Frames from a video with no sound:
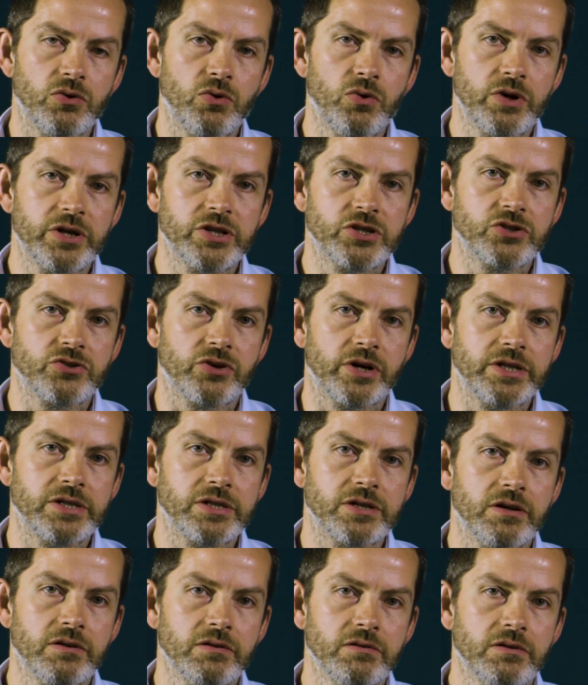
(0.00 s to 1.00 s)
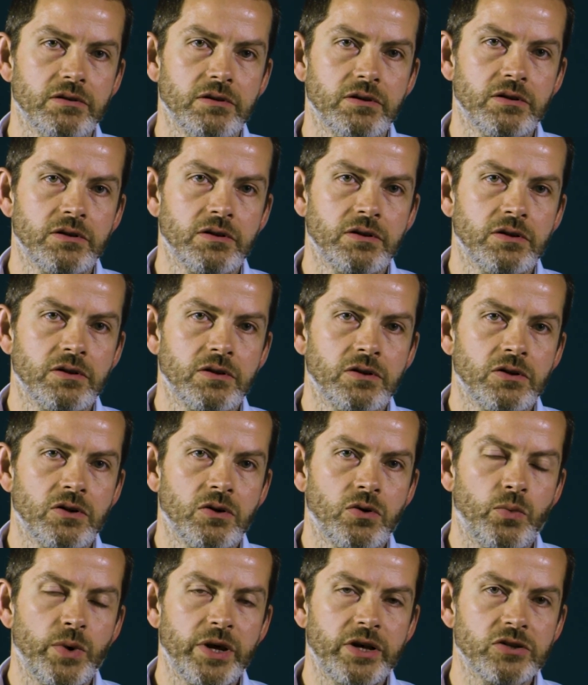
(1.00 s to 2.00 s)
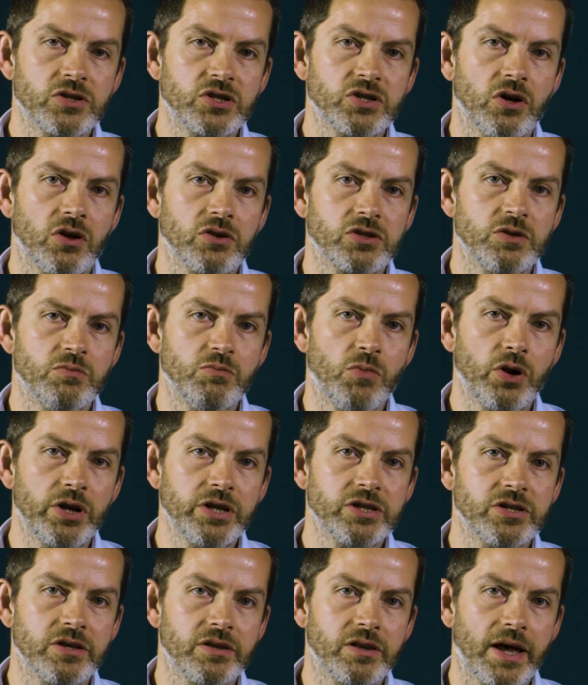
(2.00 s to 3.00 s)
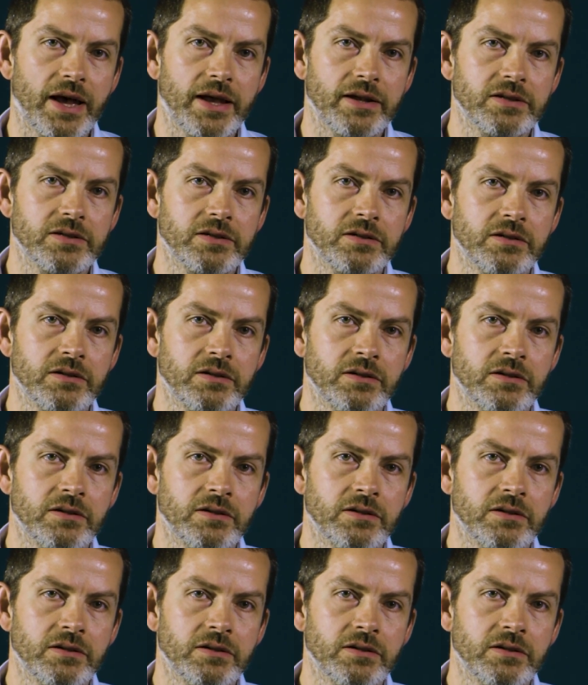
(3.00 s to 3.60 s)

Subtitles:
orchestrator, we can start to monitor that